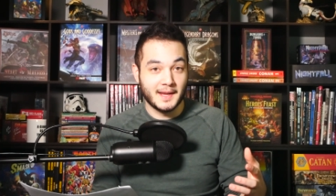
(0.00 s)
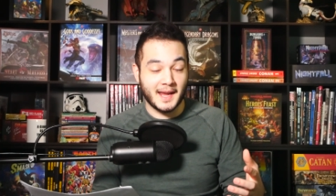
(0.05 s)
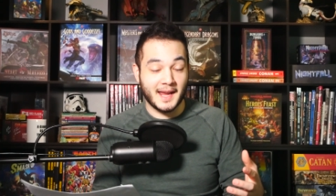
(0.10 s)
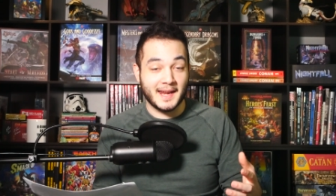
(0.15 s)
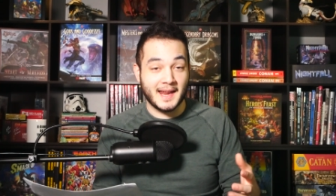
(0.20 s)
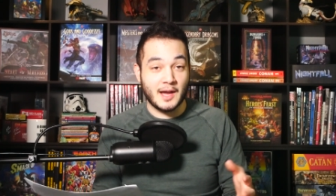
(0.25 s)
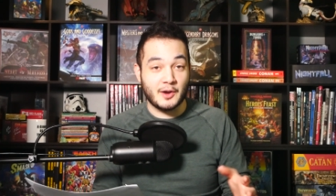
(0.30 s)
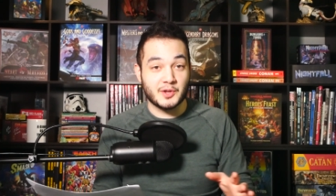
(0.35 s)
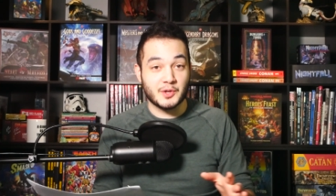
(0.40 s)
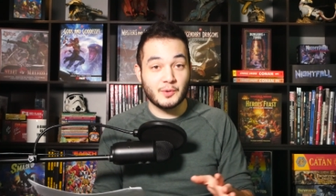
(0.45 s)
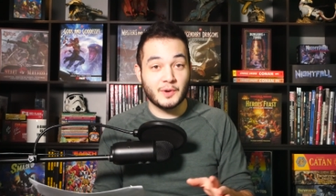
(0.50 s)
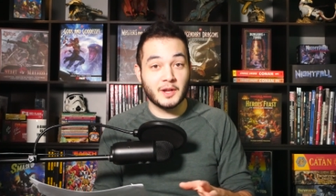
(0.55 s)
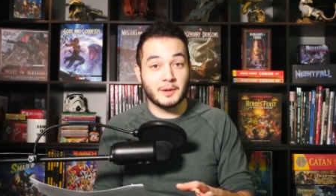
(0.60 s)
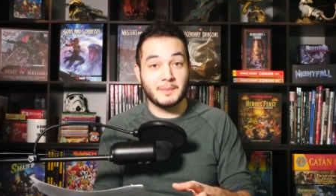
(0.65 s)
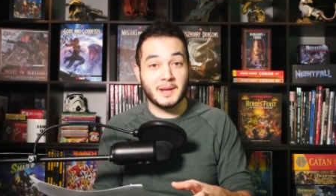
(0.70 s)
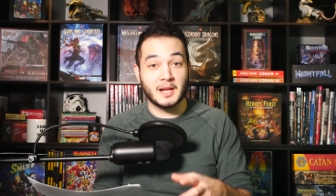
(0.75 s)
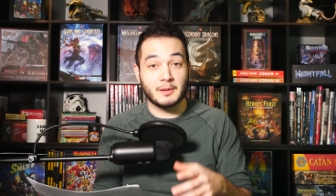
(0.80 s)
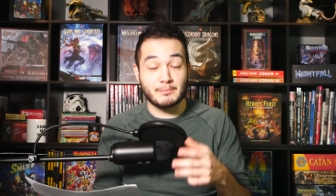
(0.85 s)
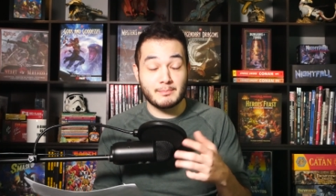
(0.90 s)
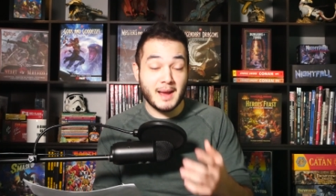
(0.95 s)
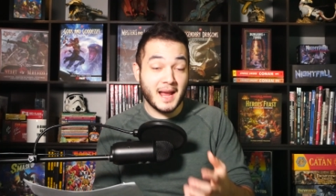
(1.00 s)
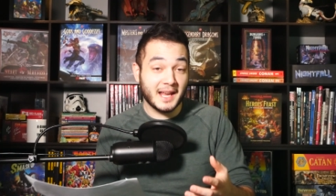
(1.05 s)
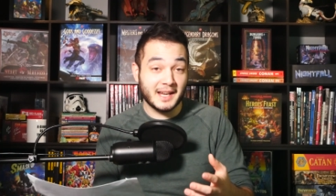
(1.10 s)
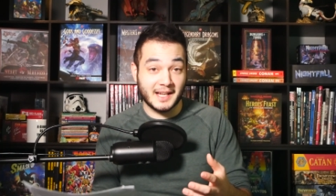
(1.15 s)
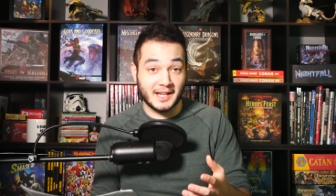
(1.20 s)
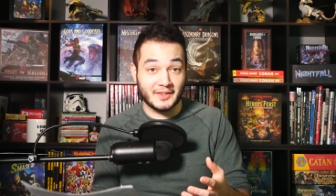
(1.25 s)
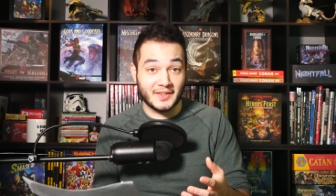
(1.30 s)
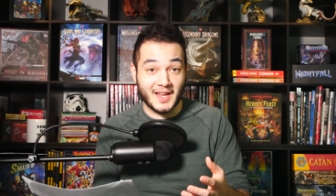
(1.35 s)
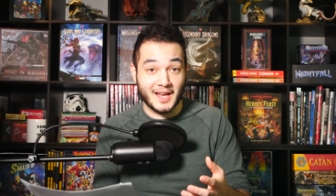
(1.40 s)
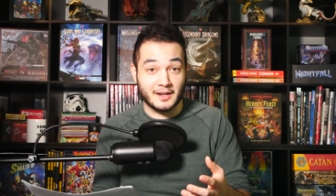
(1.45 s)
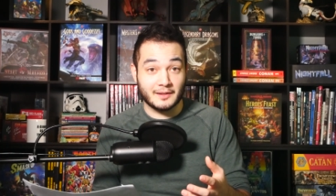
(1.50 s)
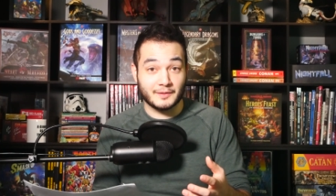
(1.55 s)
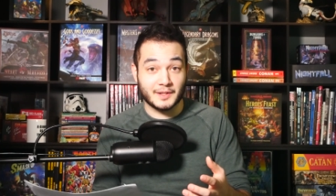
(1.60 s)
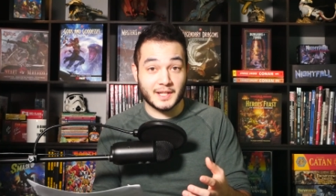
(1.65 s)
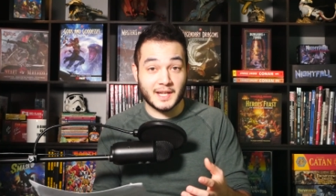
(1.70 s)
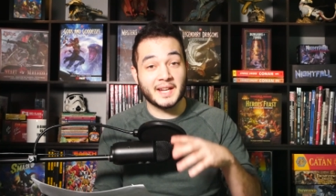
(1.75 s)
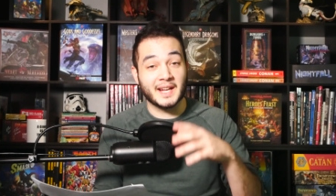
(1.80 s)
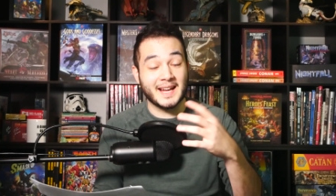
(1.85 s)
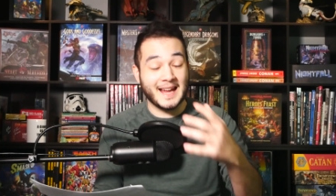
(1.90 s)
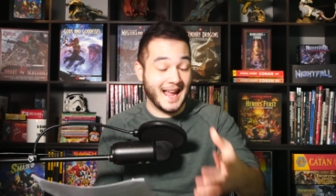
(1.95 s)
and how you can make mayonnaise out of
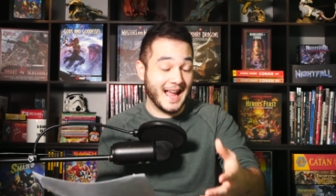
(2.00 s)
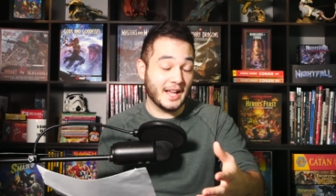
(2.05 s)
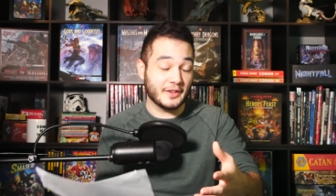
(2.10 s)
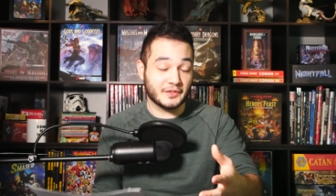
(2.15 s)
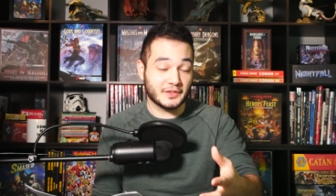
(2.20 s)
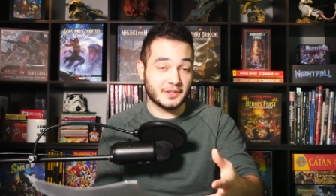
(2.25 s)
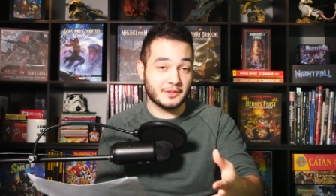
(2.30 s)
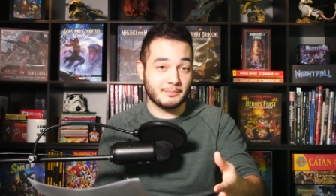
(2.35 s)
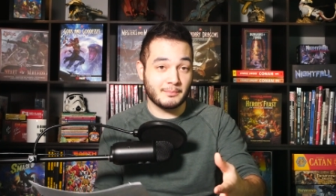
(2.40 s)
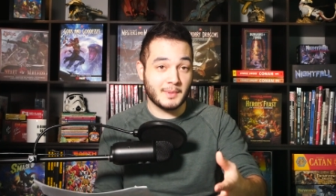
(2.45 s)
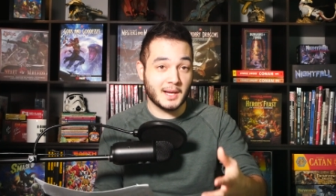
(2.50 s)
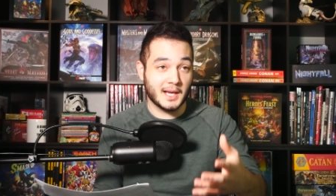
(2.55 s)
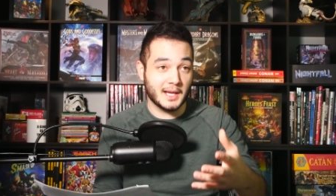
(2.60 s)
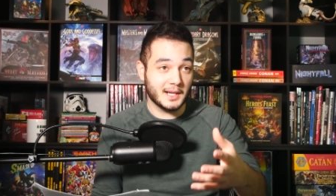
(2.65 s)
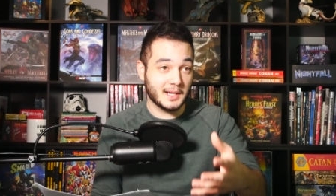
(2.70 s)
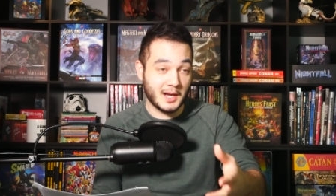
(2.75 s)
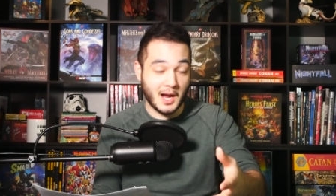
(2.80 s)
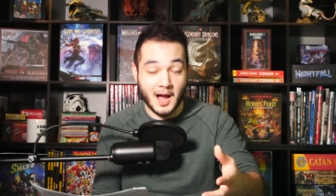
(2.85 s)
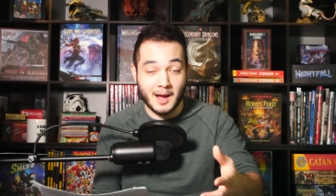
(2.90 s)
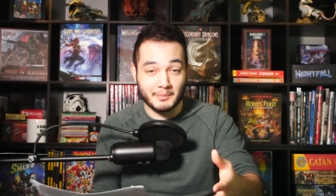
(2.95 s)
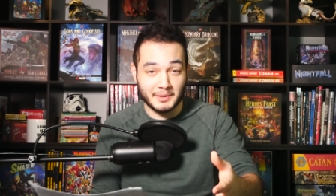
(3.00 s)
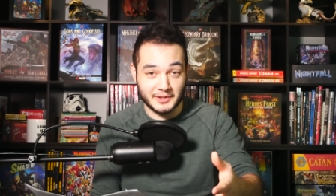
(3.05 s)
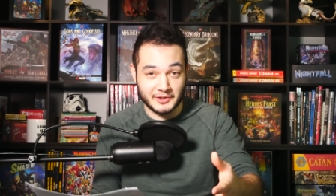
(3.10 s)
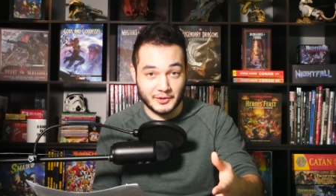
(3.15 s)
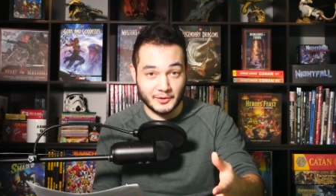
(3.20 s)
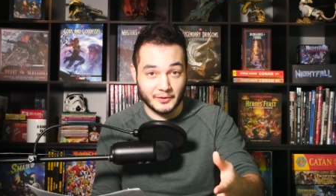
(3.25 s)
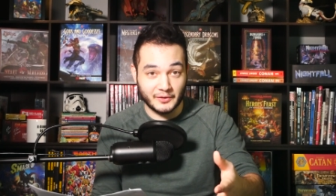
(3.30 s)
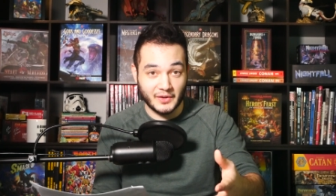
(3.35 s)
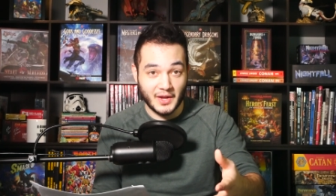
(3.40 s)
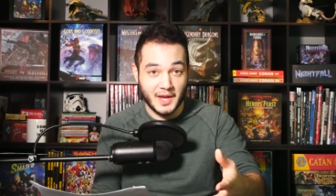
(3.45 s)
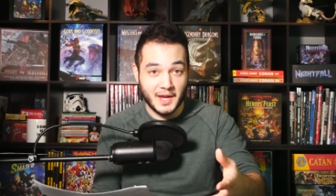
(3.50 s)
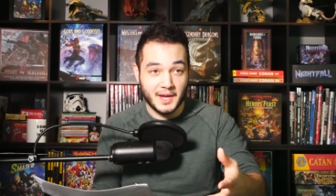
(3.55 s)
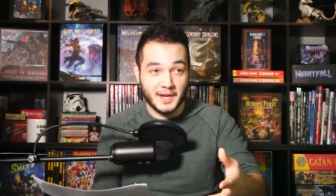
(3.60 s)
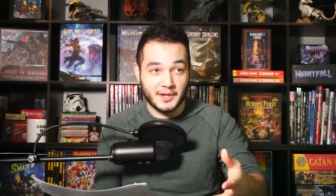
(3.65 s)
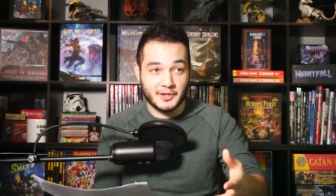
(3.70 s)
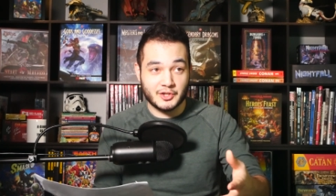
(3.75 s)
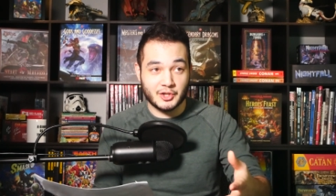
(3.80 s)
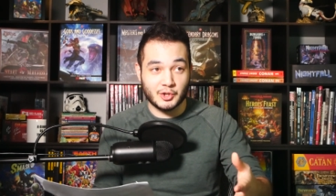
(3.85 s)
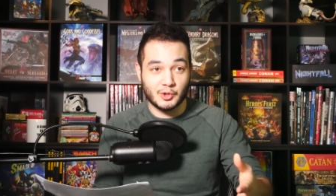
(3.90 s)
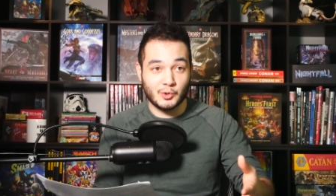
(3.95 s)
it. And I asked my commenters
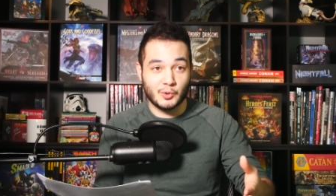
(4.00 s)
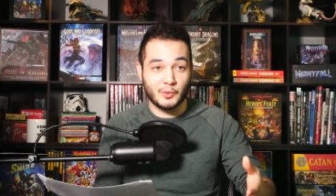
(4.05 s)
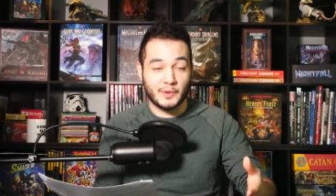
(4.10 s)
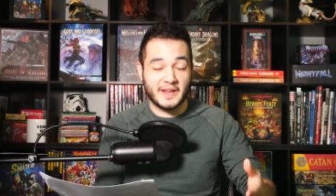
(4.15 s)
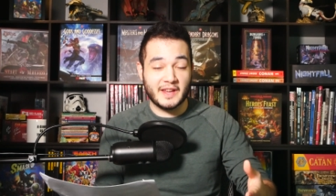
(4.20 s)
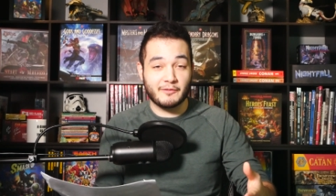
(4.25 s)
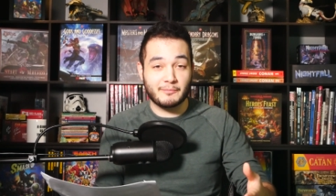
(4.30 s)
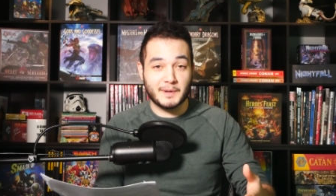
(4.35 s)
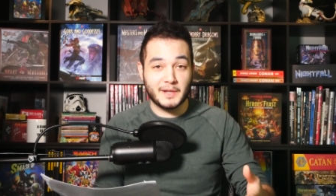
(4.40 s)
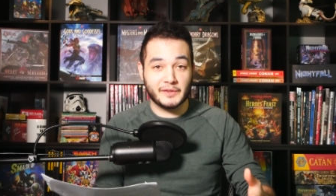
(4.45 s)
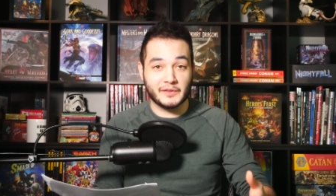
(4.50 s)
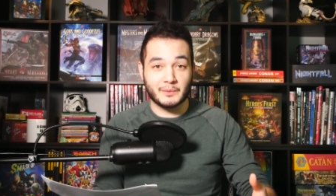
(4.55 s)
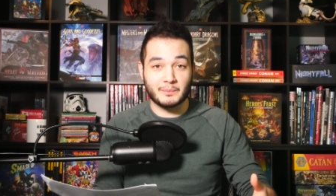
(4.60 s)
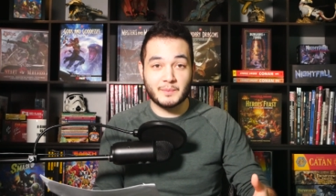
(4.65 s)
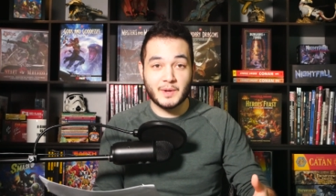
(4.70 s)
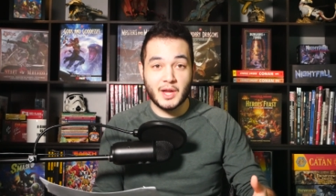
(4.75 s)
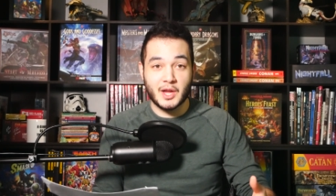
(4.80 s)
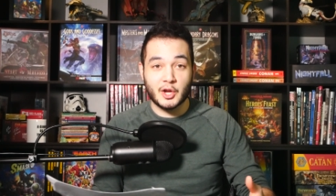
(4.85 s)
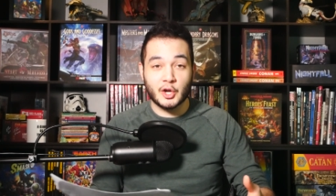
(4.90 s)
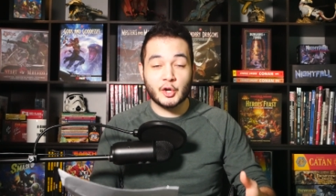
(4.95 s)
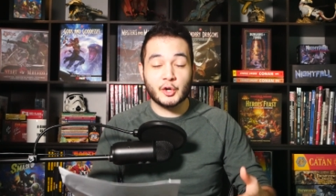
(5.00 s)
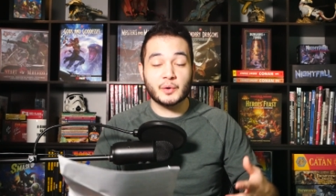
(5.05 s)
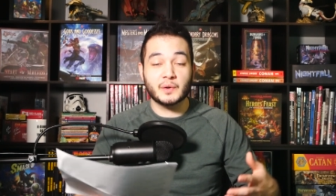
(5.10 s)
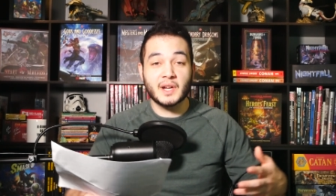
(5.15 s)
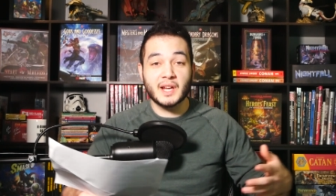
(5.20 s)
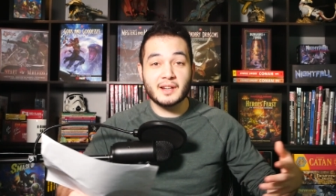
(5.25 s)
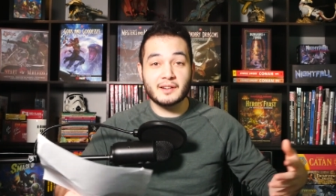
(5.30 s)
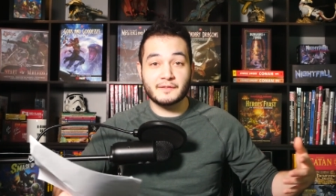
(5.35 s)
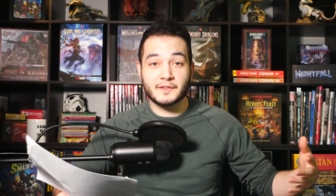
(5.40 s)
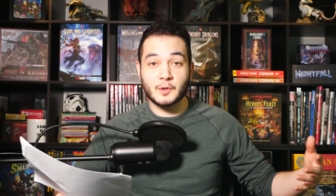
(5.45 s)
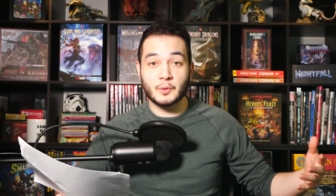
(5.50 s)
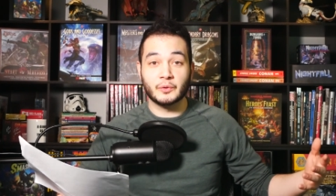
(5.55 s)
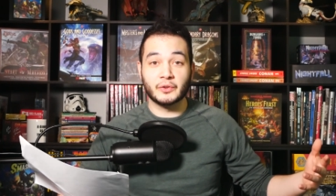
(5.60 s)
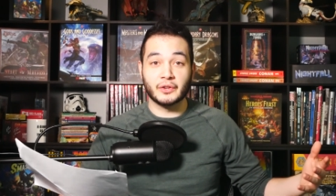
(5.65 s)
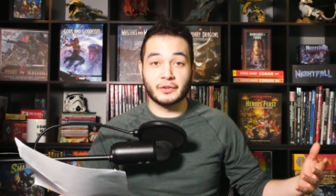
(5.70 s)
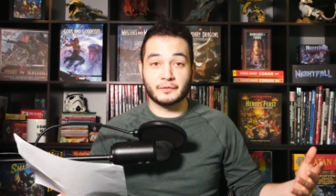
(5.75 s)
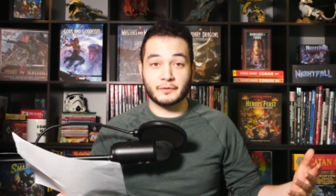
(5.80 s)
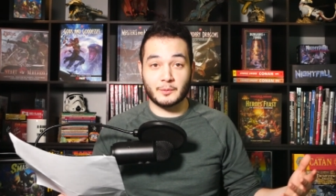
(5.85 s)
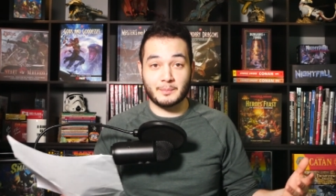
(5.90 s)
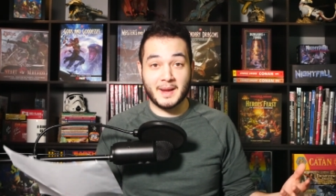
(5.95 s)
to give me some creative
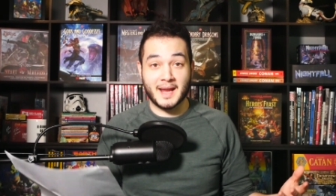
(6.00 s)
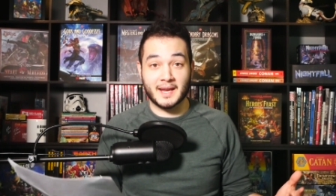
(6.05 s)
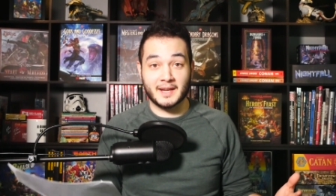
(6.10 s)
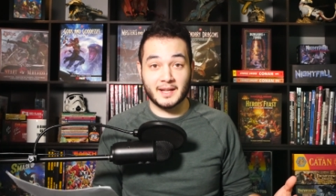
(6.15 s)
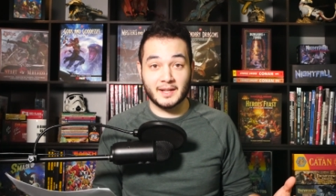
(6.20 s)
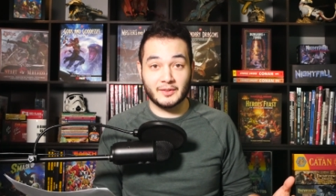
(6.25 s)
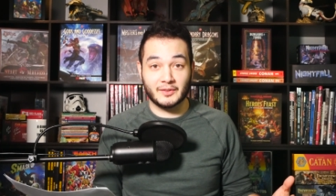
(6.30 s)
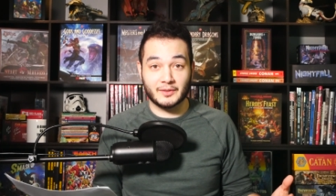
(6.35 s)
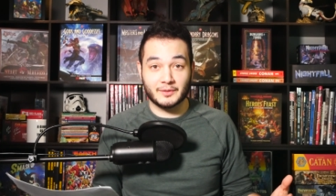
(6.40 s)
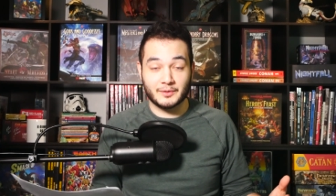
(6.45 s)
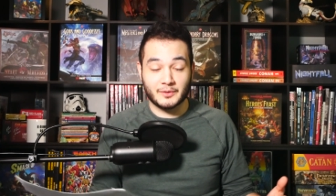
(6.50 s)
uses for mayonnaise,